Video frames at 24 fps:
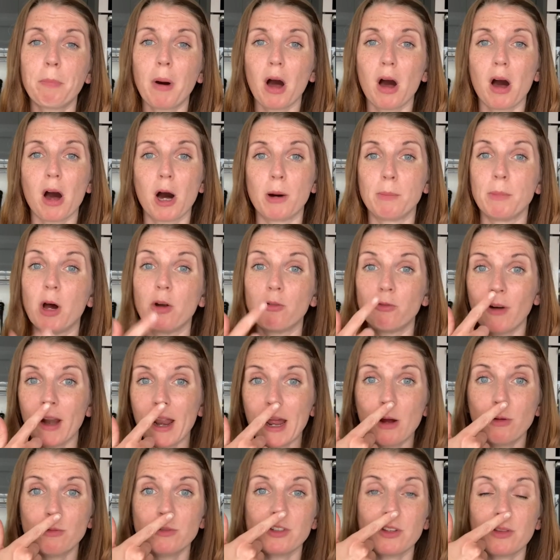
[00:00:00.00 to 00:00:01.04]
balm
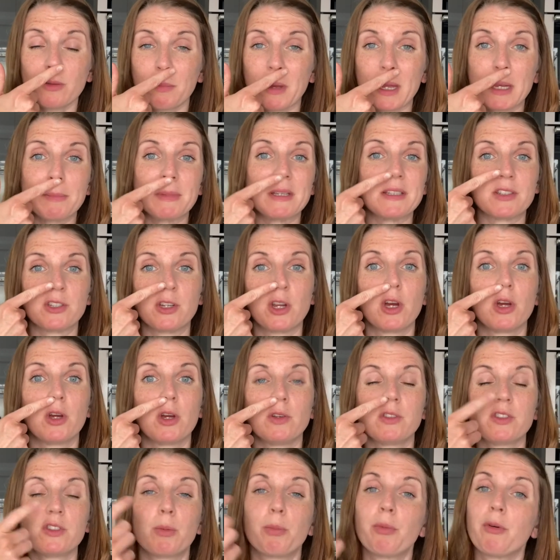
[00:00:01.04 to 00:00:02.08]
around the baby's
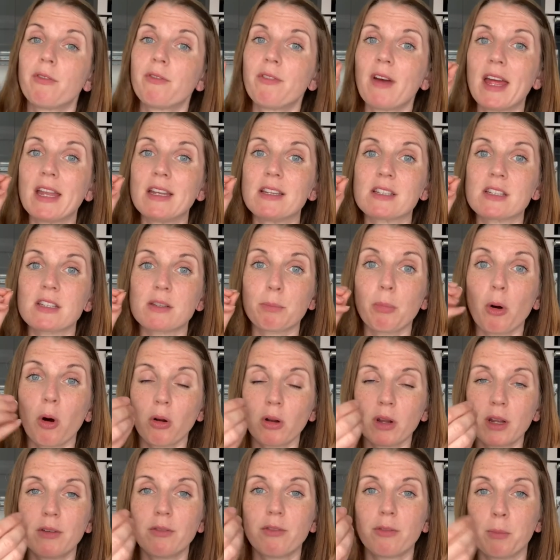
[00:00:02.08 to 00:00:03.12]
nose to prevent
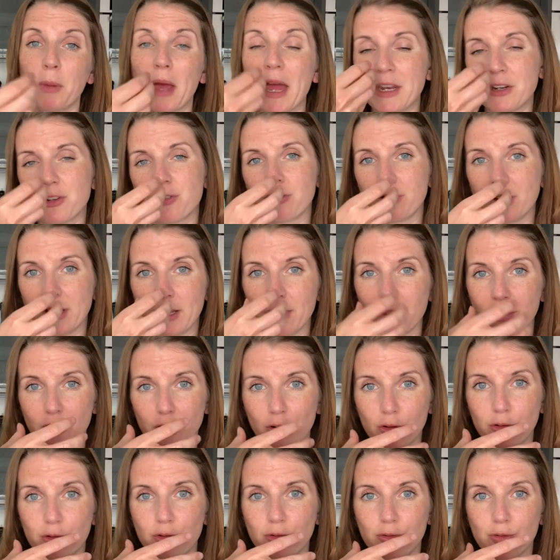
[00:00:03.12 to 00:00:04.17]
pollen from entering the
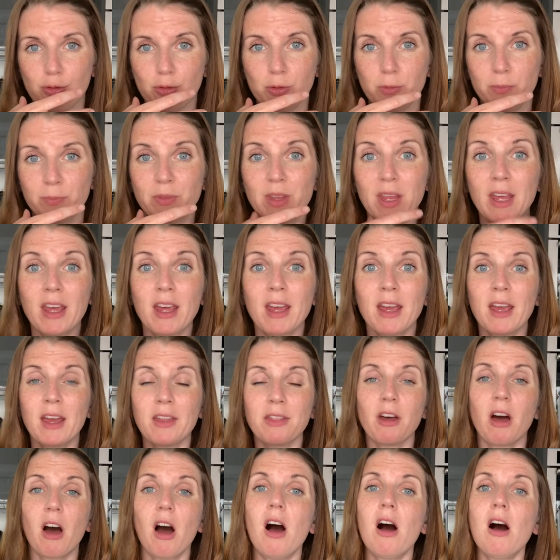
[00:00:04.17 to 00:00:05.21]
nostril.
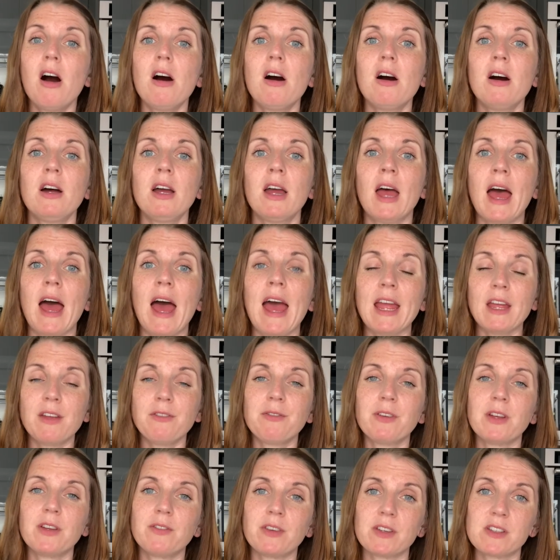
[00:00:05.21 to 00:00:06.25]
There are hay
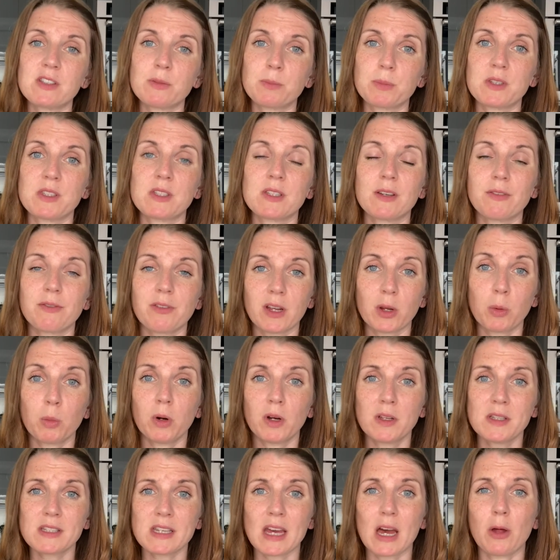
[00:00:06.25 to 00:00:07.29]
fever specific
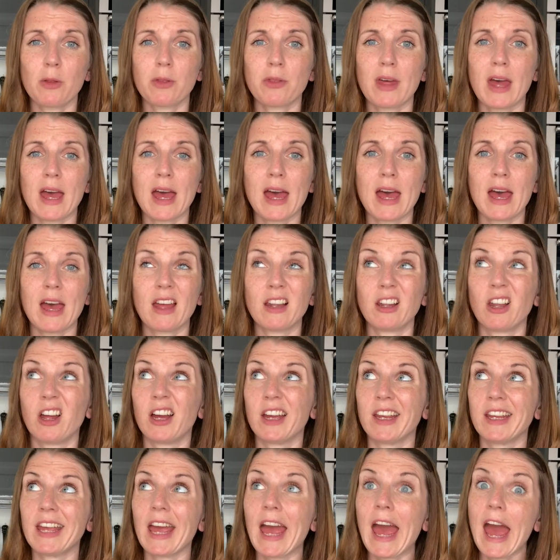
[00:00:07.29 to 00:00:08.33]
ones out there
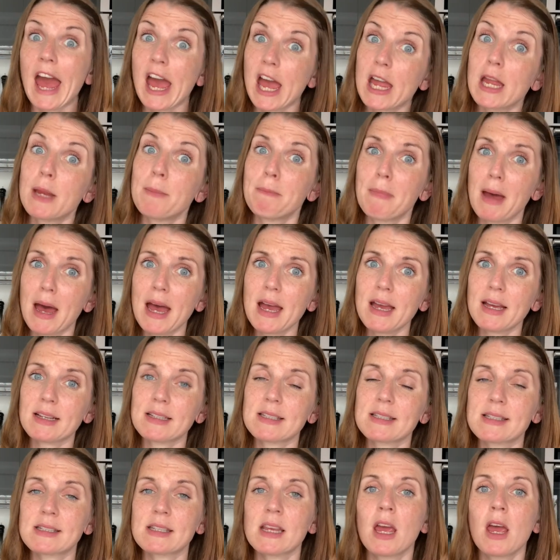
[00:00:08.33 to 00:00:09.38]
like
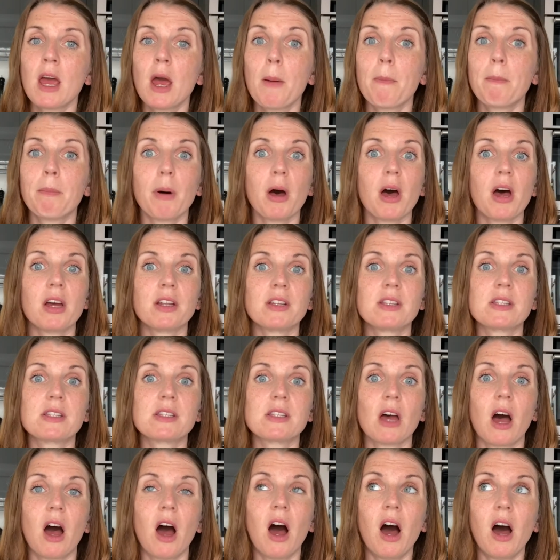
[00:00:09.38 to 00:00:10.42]
Haymax, but
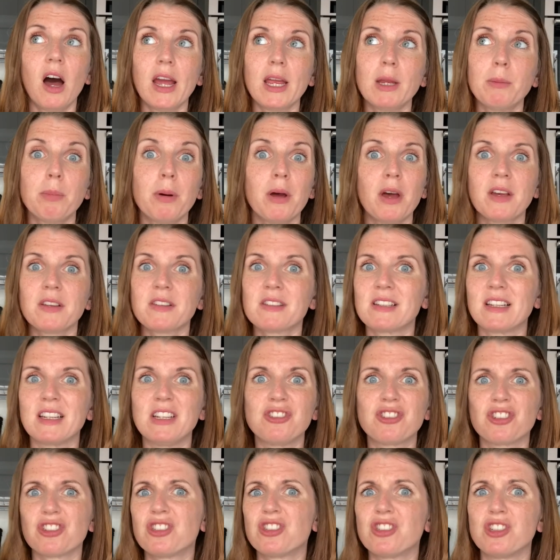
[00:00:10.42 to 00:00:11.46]
I personally
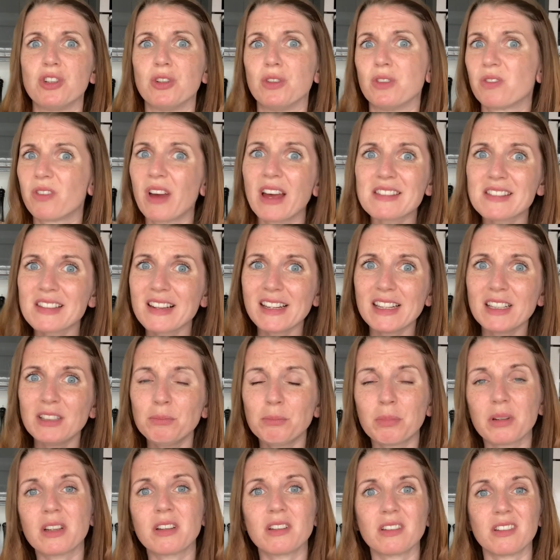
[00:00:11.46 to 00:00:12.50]
just use Vaseline
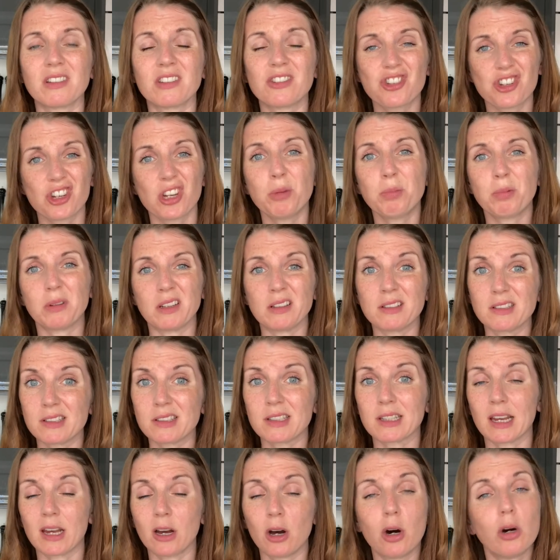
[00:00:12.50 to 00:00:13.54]
because it's cheap and easy to
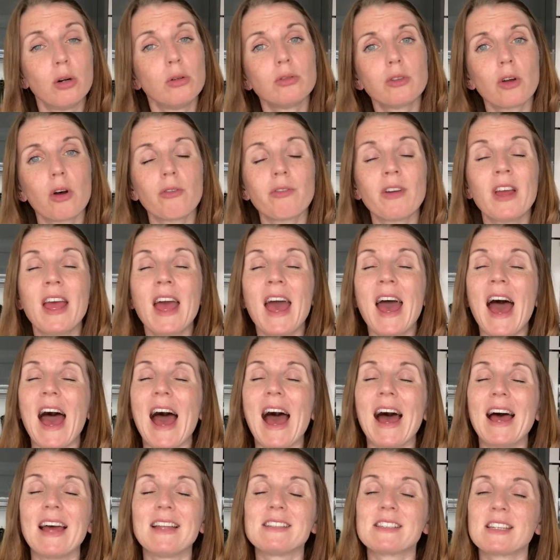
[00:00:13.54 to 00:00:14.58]
get hold of.
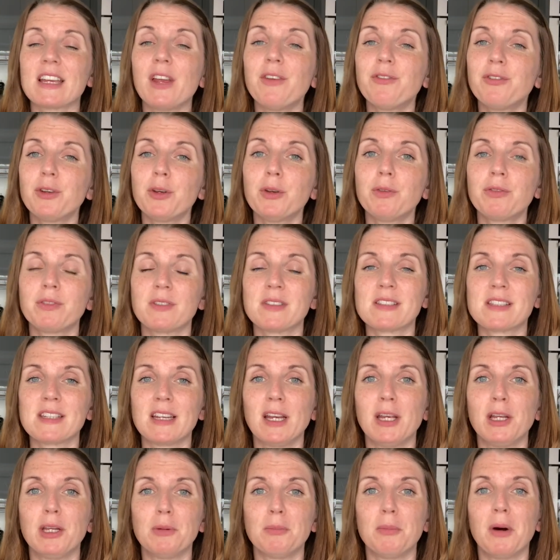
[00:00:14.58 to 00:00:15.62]
And if you've
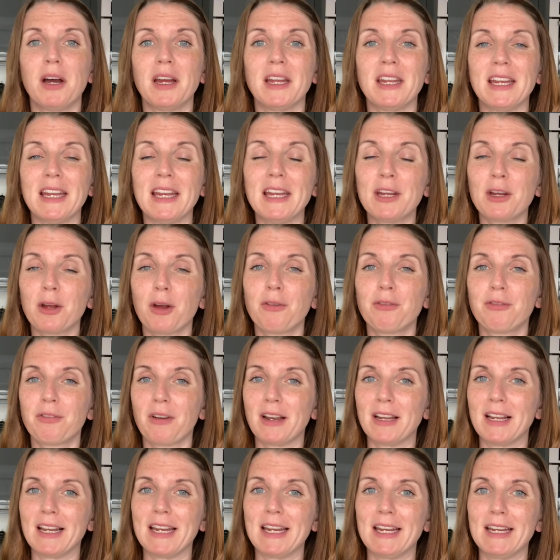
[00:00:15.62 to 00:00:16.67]
seen my
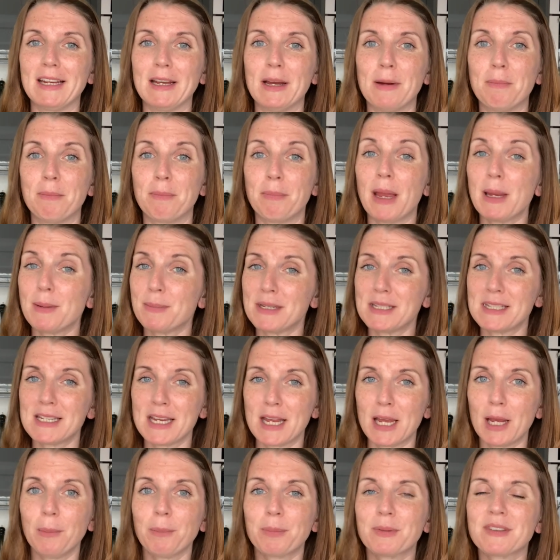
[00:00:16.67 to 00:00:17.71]
eco-friendly baby
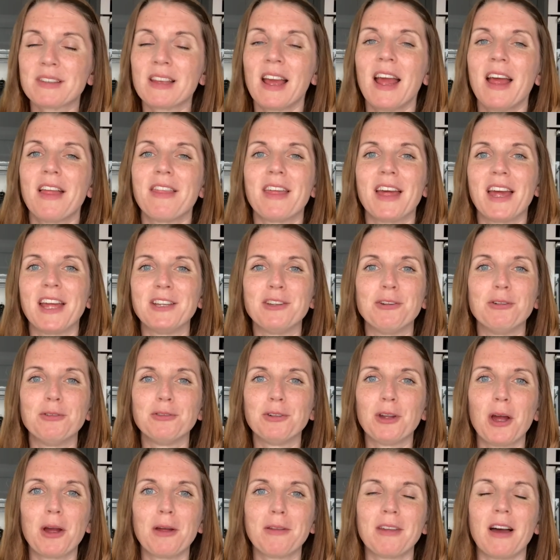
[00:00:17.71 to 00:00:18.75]
tips, then you'll
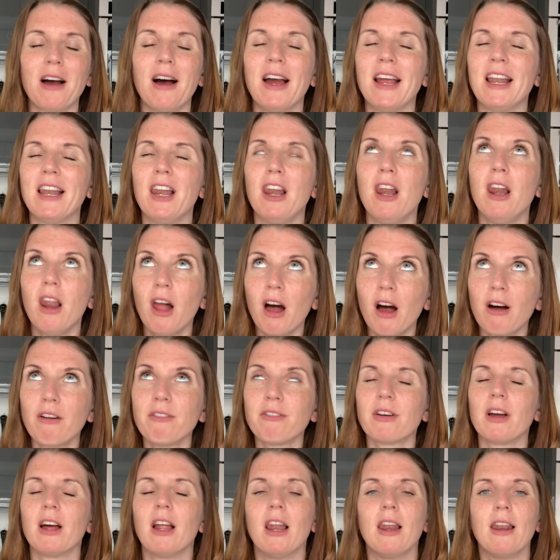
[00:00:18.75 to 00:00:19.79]
know that I love
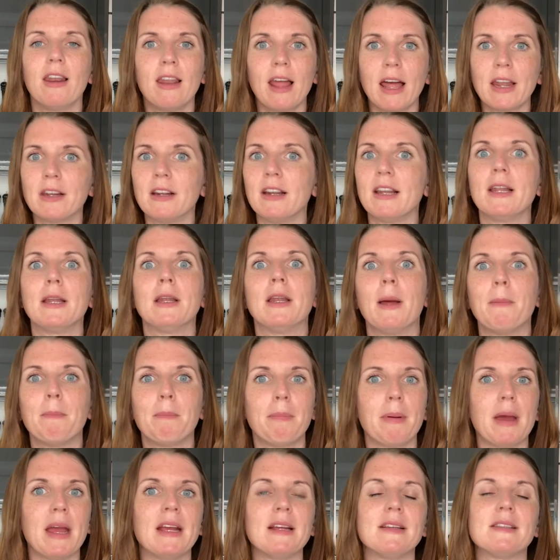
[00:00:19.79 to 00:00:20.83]
a
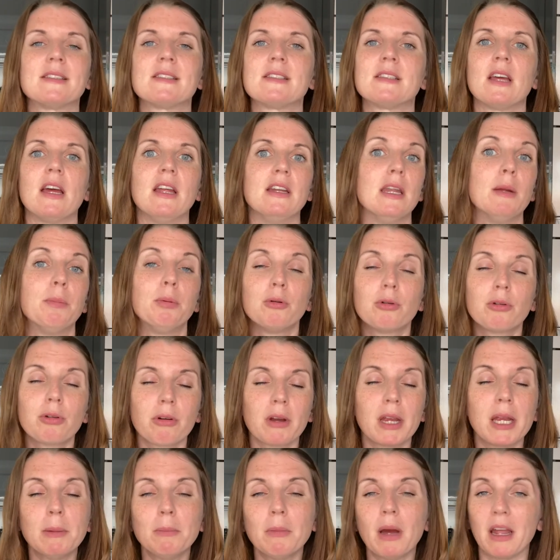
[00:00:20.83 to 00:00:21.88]
lanolin-based nipple
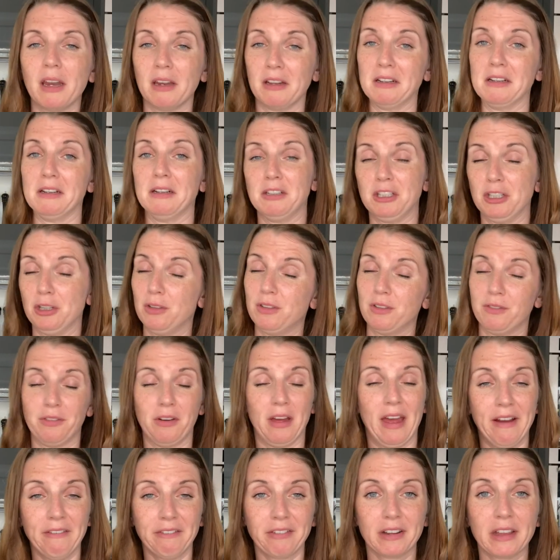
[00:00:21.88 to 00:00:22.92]
cream and I use it for
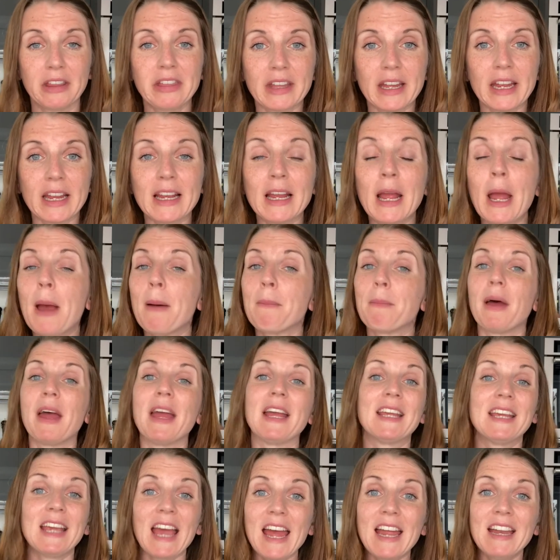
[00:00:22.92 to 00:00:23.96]
everything. But
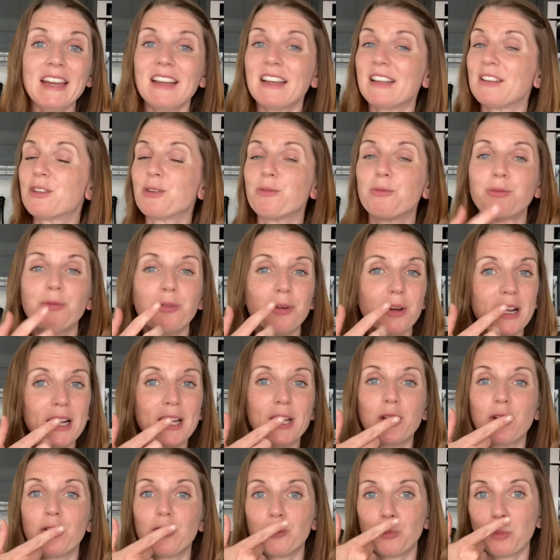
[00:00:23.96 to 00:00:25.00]
again, it's a really
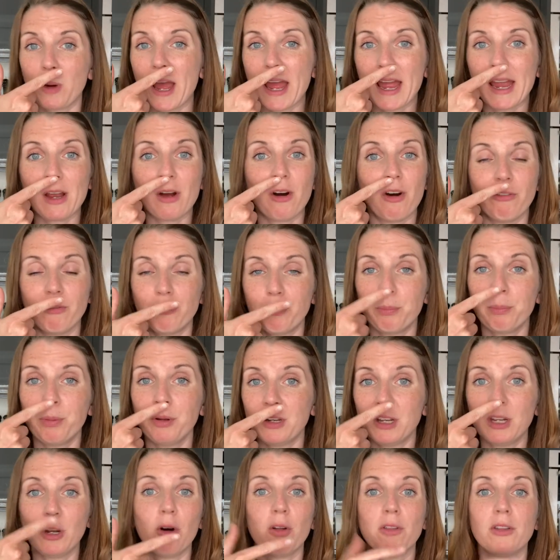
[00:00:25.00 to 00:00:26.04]
good way of
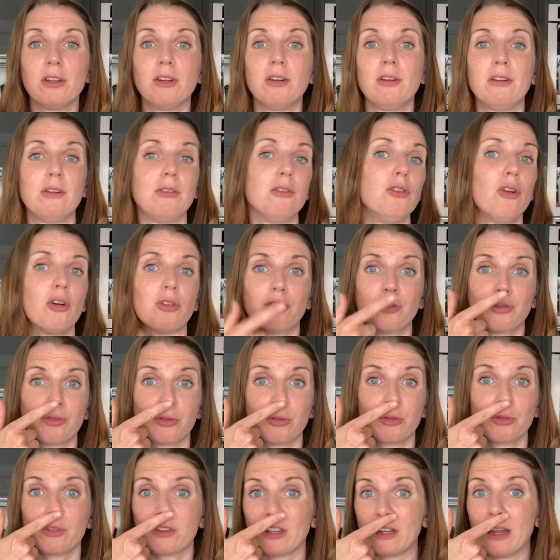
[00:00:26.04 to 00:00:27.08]
putting it on the
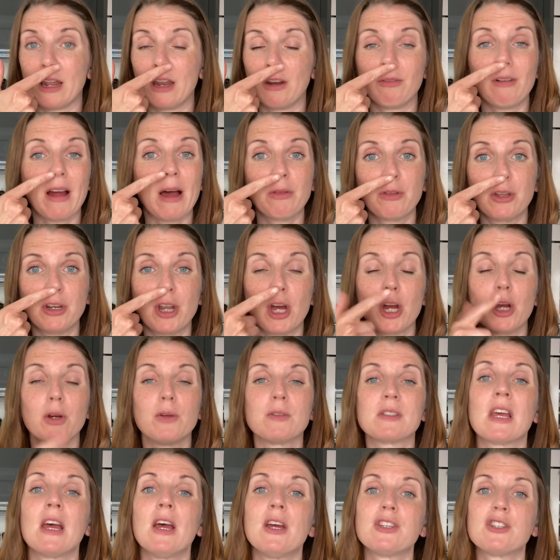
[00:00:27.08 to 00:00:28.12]
nostrils and around the nose
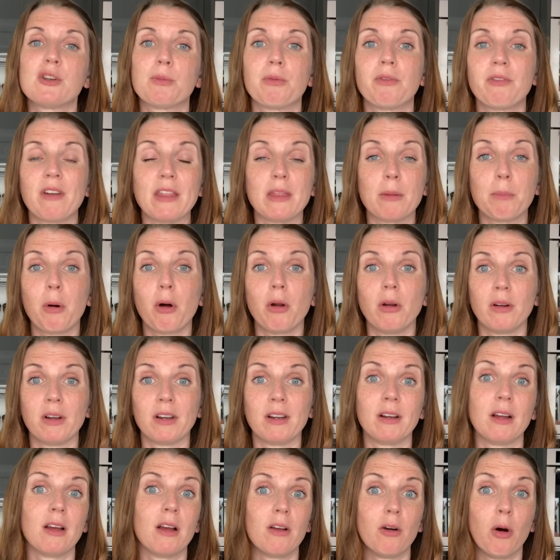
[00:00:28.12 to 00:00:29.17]
to prevent the pollen